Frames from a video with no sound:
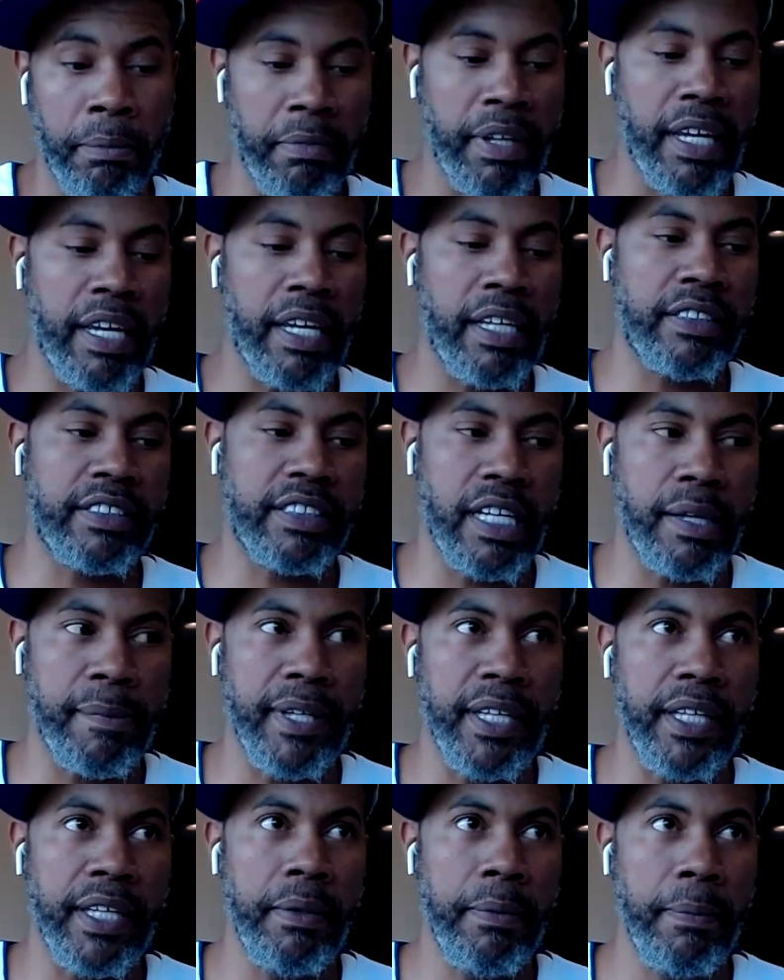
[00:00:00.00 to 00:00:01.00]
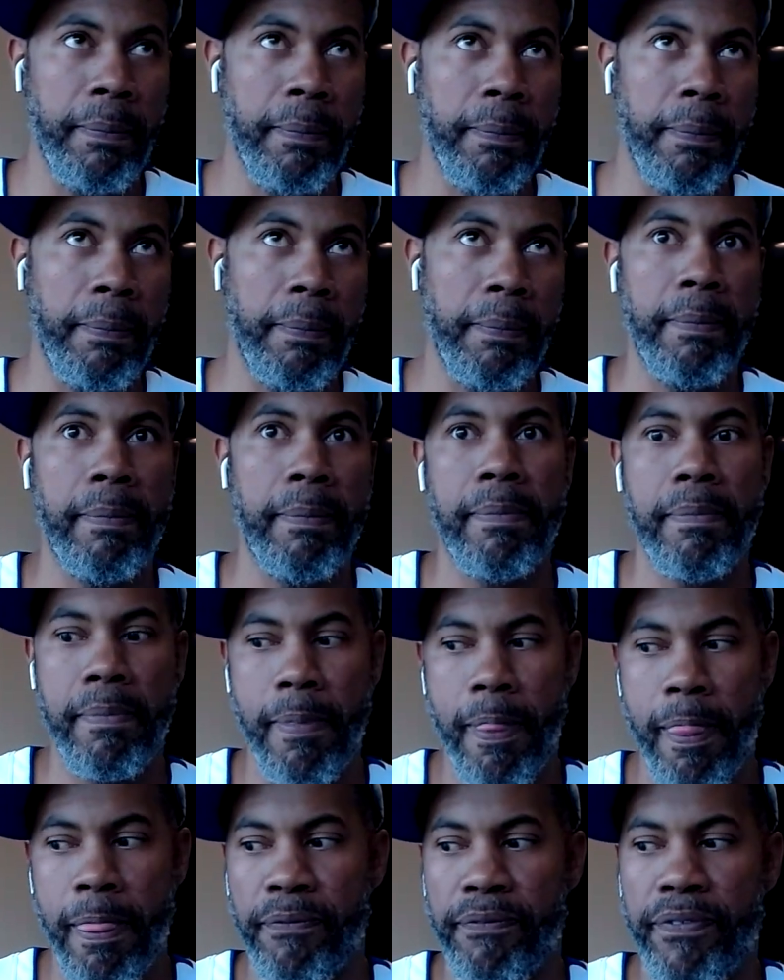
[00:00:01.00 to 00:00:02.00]
yeah, Jimmy
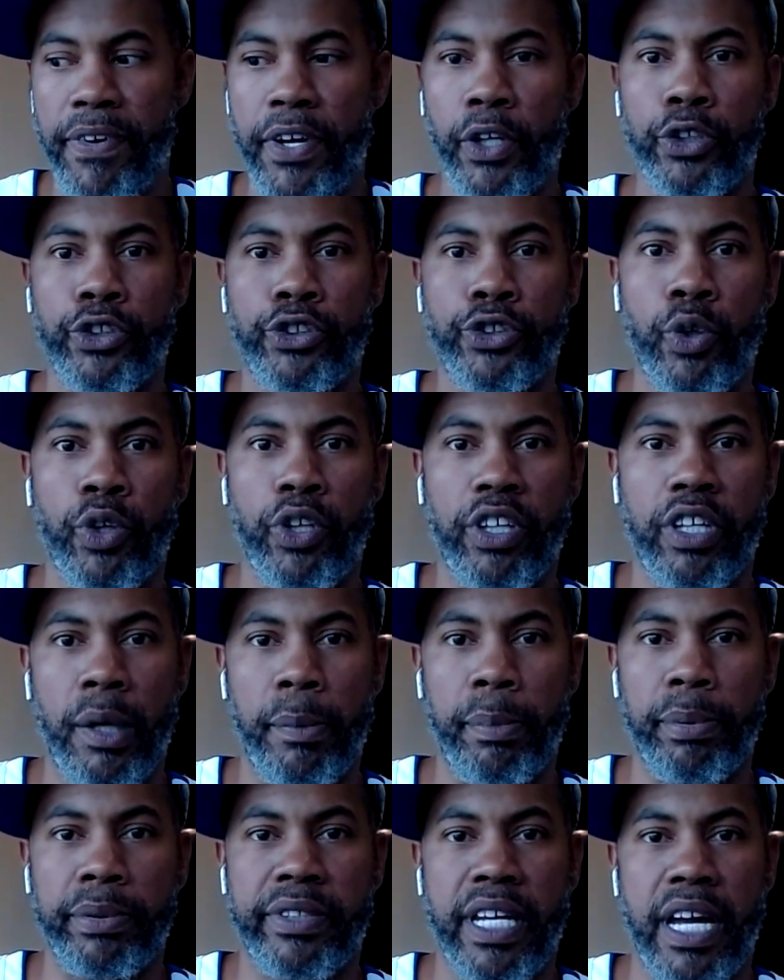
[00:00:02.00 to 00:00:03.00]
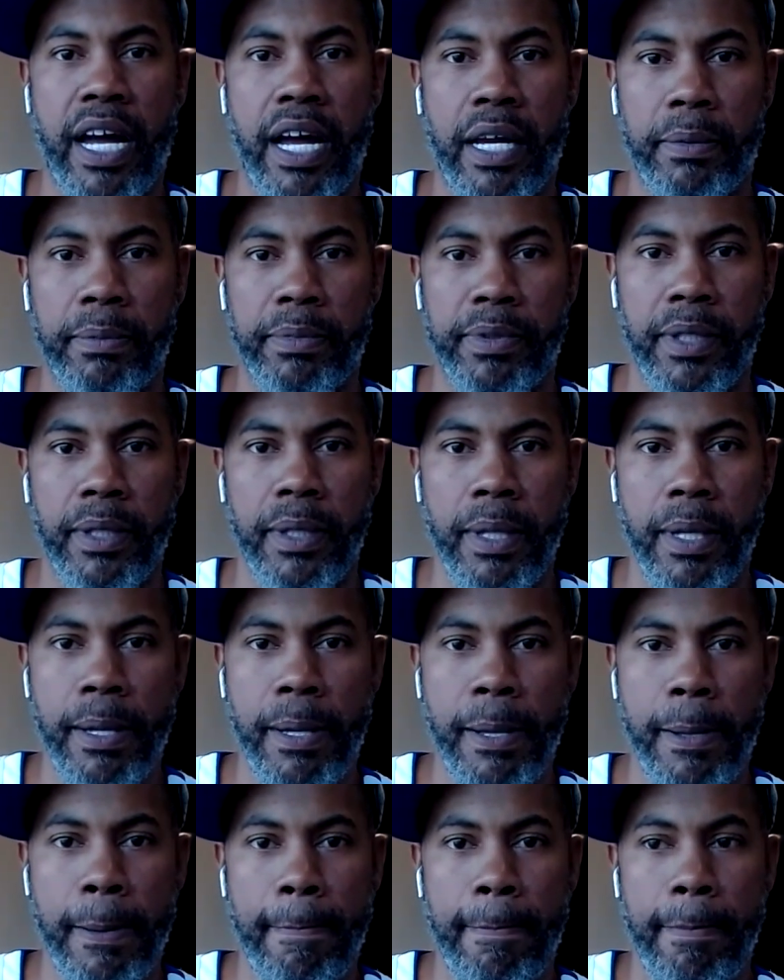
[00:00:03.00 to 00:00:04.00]
fell short a couple times.
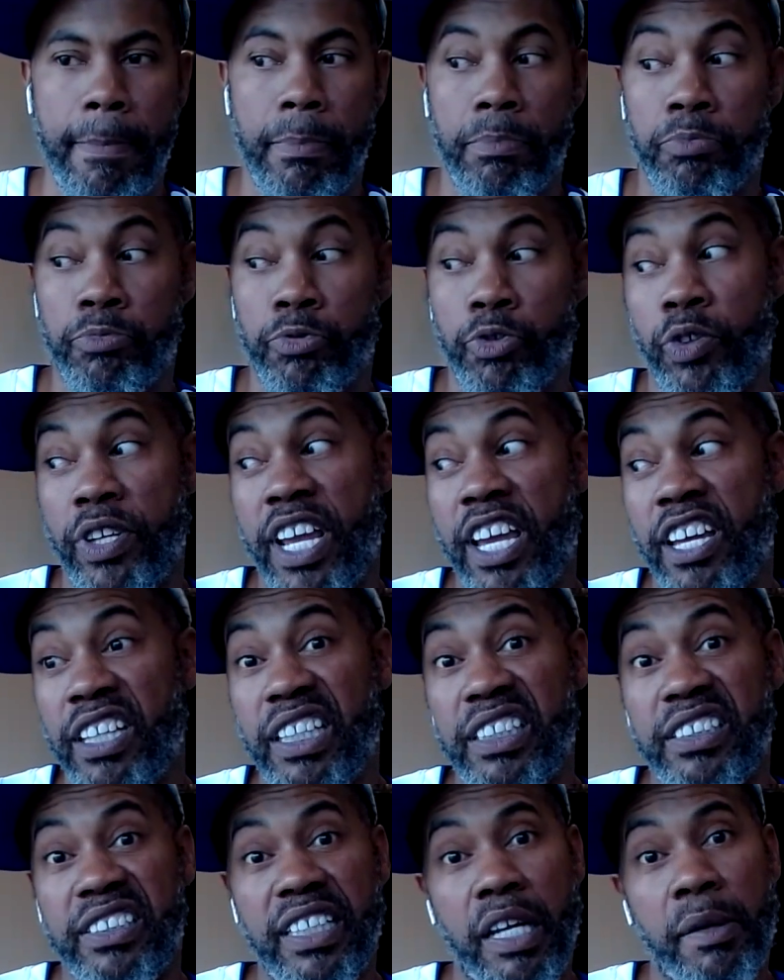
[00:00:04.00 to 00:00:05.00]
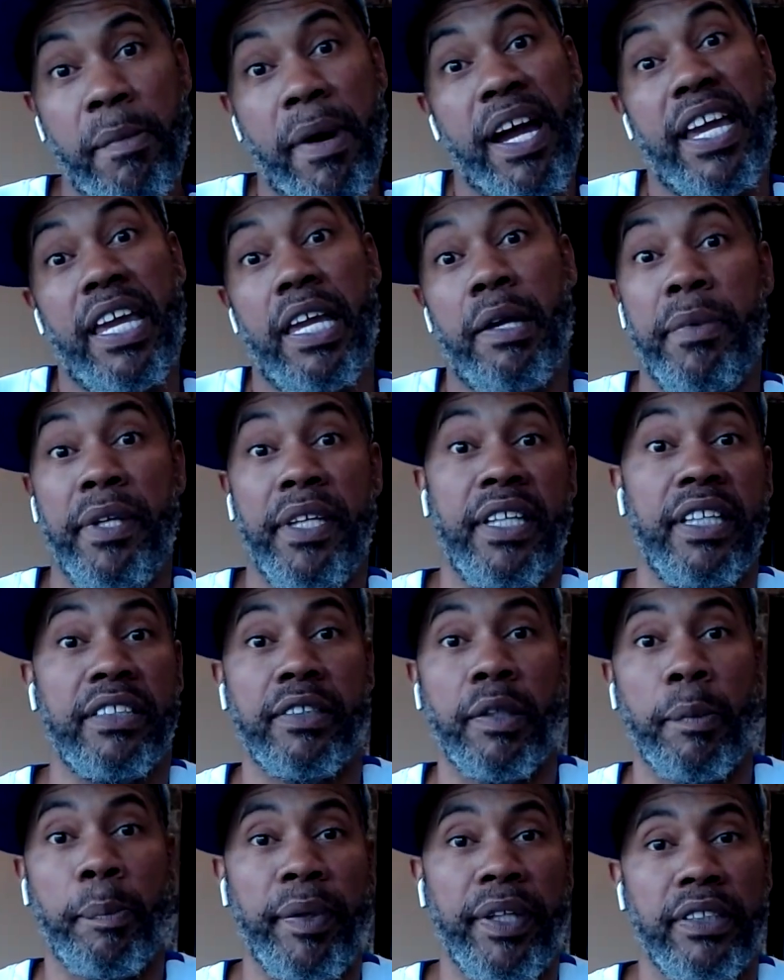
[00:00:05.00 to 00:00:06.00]
So now let's say Miami
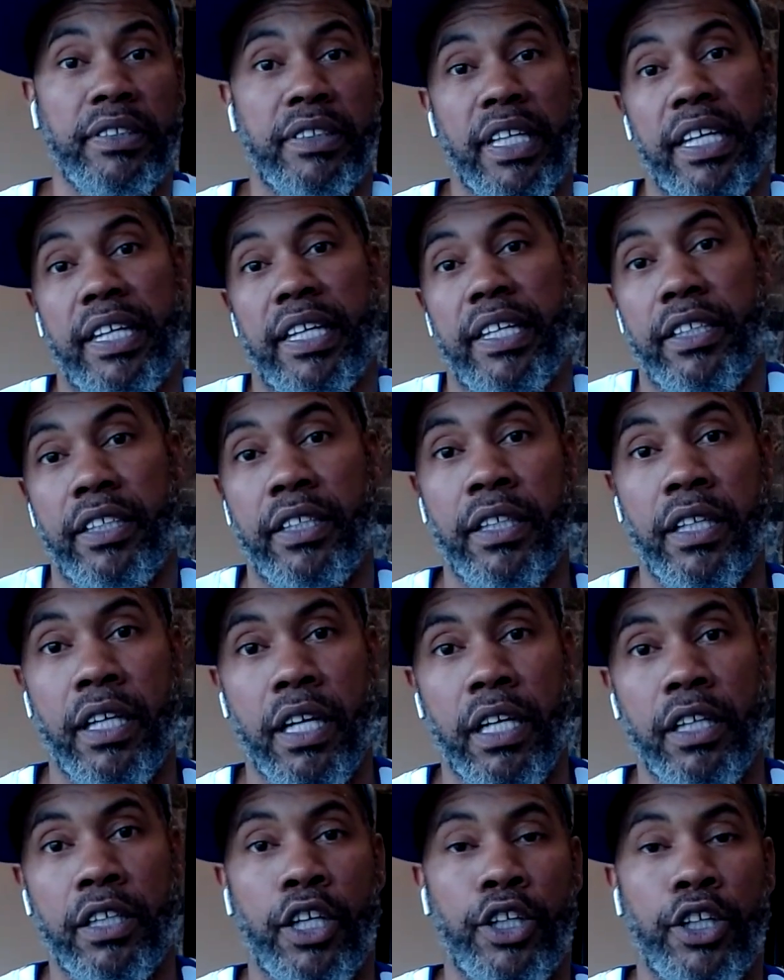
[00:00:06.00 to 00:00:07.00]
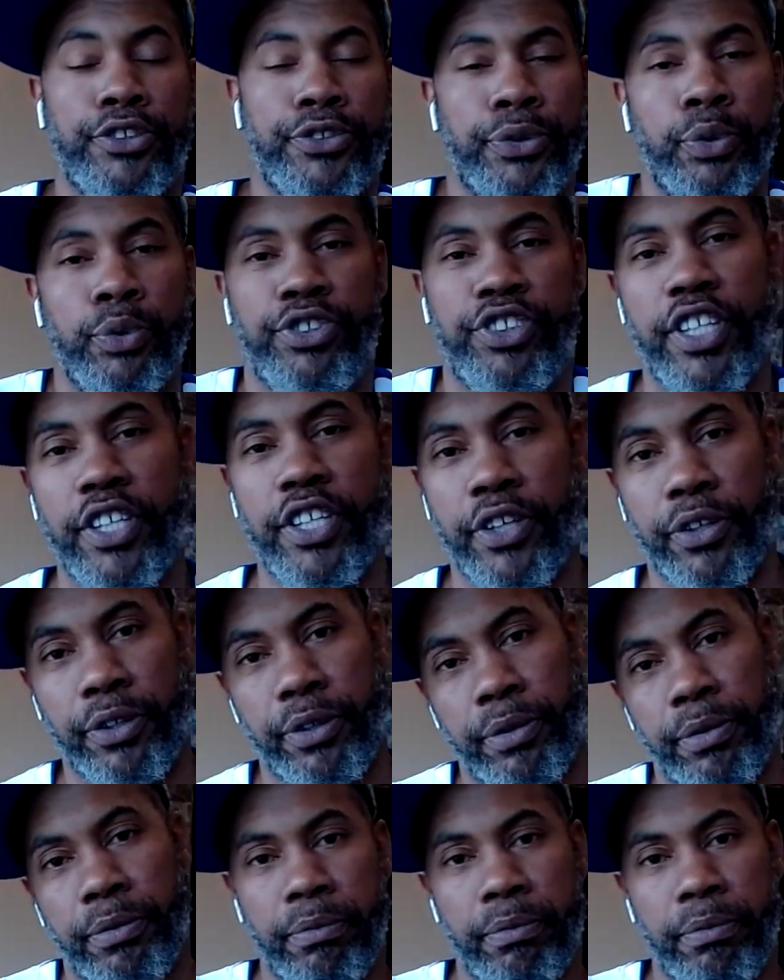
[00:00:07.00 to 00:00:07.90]
gets a piece, they get a, a, a true center.